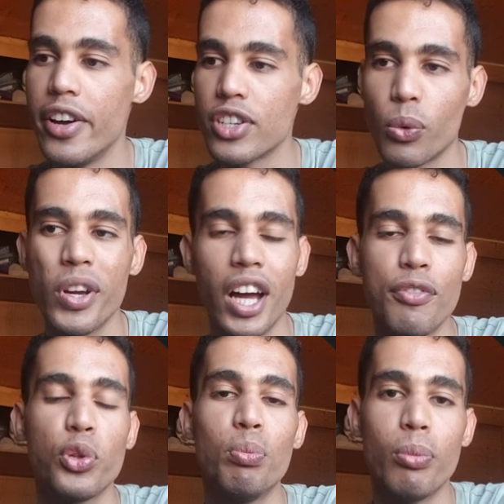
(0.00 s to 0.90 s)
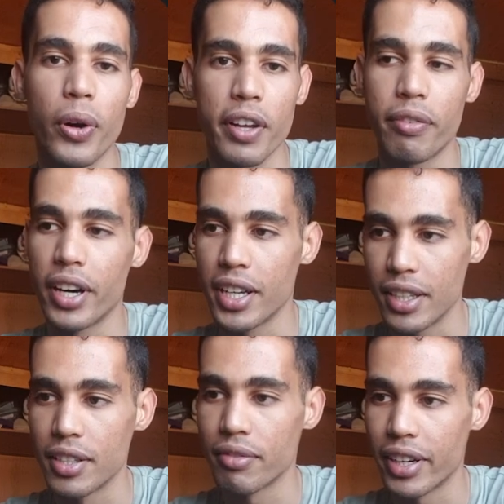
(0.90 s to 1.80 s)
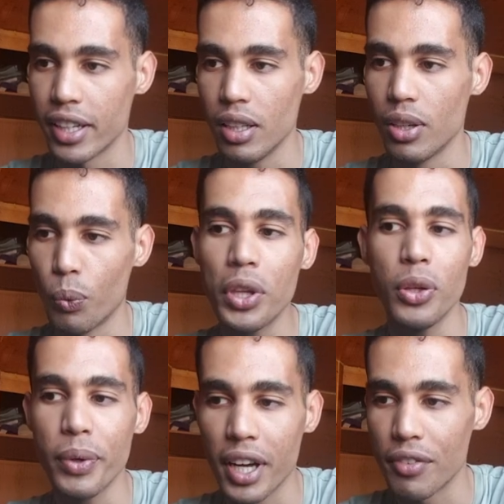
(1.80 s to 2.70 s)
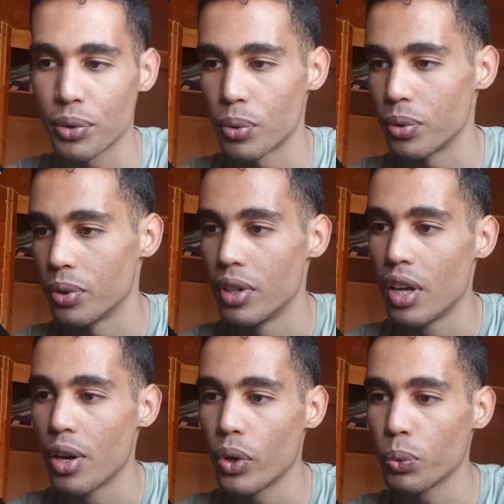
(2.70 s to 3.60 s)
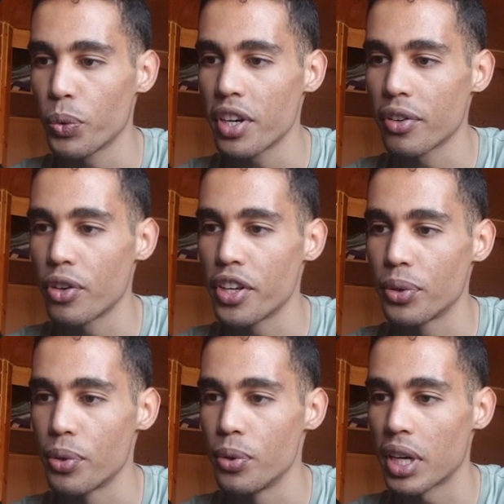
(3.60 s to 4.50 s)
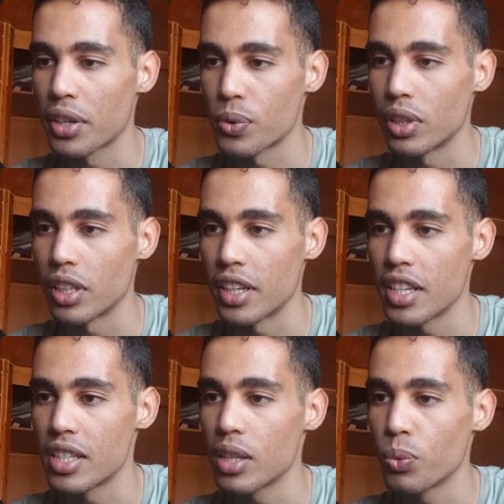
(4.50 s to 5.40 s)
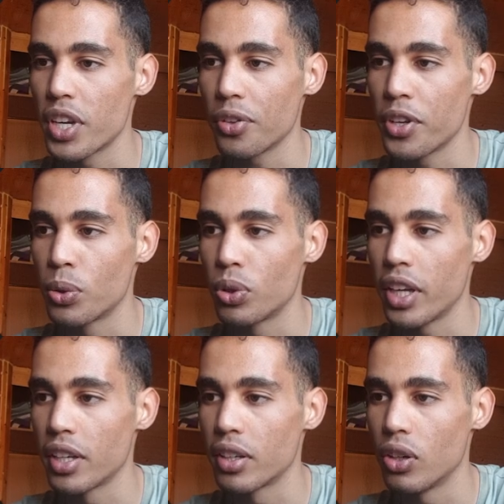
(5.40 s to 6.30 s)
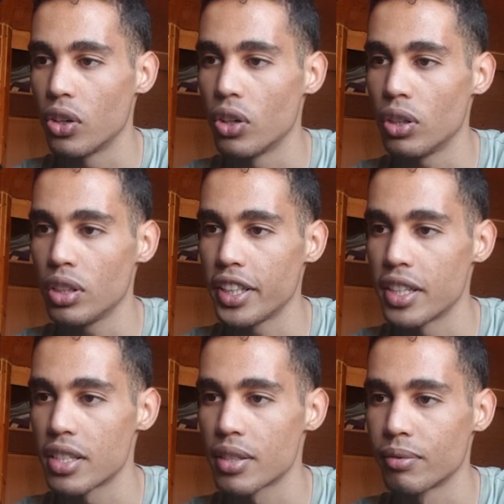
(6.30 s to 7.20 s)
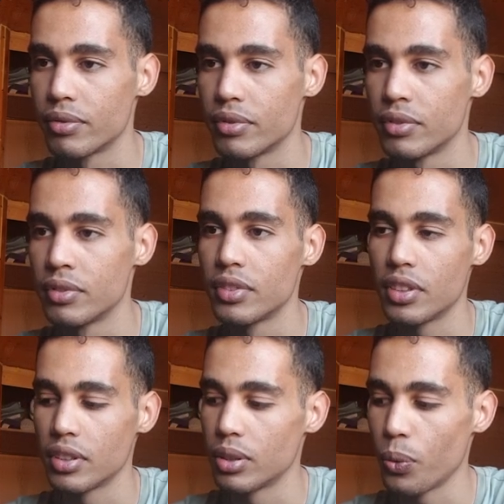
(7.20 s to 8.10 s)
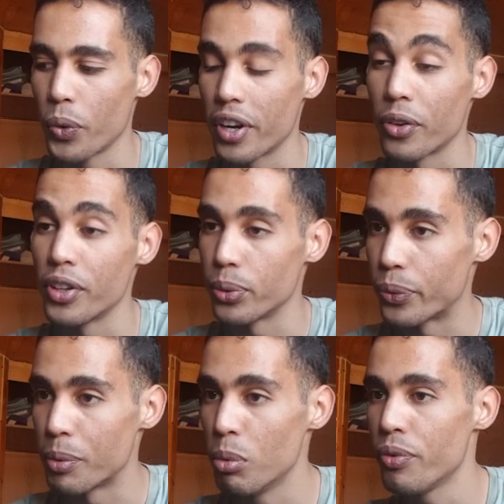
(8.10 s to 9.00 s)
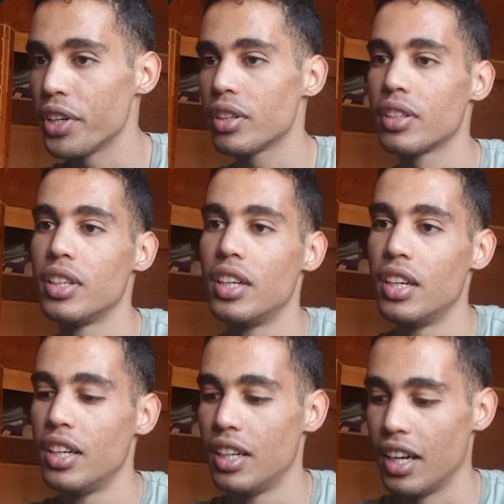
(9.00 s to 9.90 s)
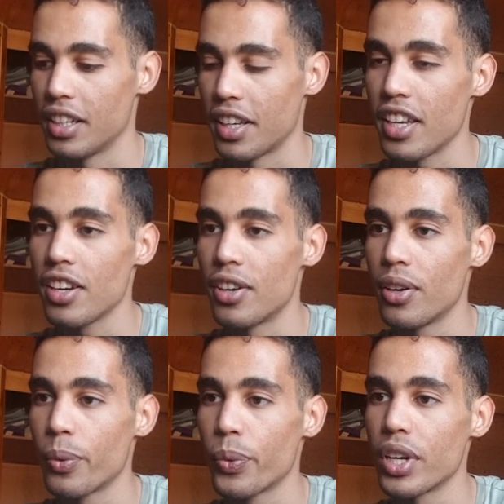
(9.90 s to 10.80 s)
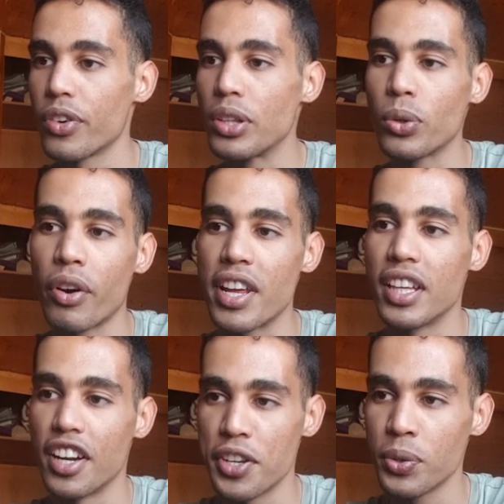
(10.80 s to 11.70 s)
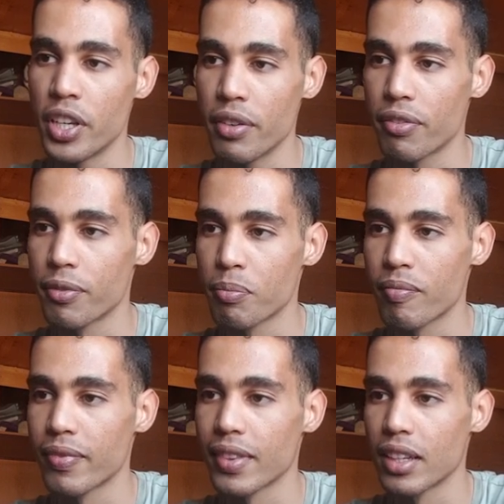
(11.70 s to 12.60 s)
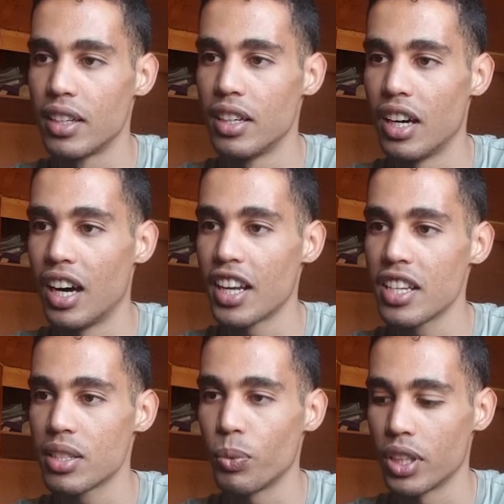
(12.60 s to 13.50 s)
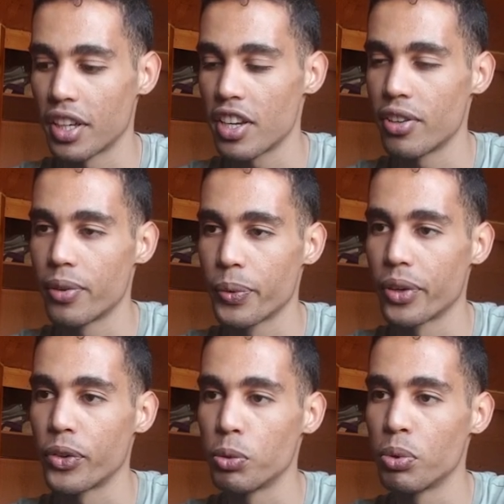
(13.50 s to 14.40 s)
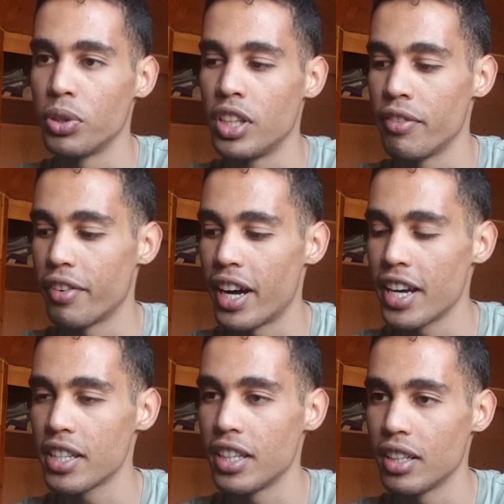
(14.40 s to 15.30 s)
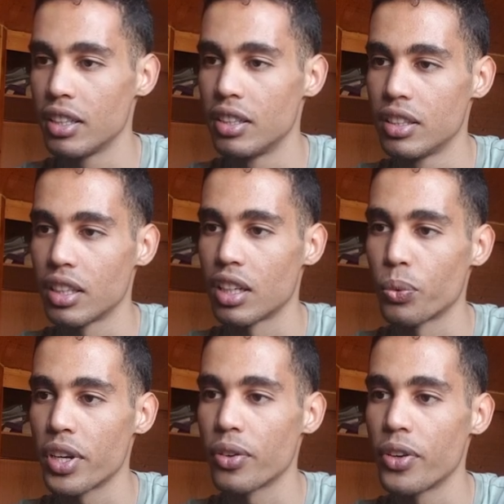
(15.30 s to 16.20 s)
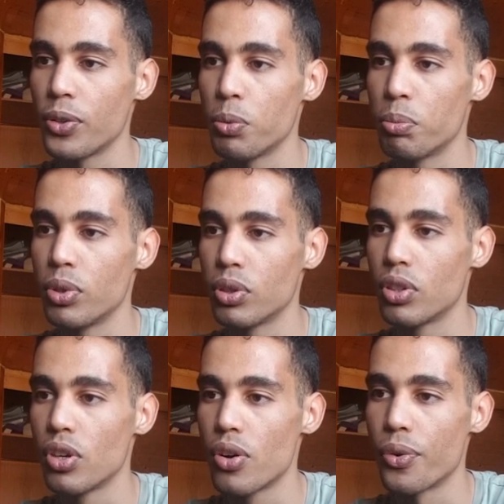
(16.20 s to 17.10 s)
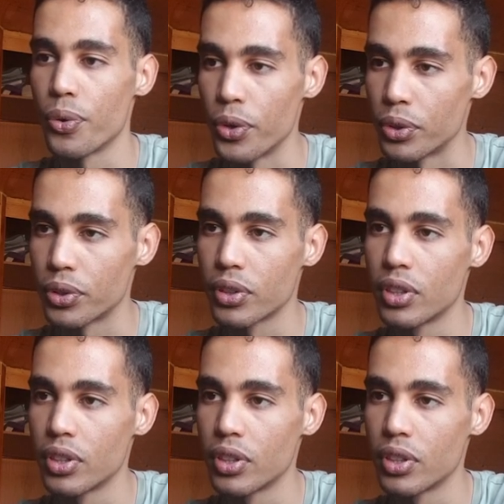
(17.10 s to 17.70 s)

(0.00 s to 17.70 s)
So we have to modify this file. What do we have to do? What we are going to do actually is that are going to take all this, we are going to remove it, and here we are going to create a new div, and here we are going to put div id, and we are going to put root.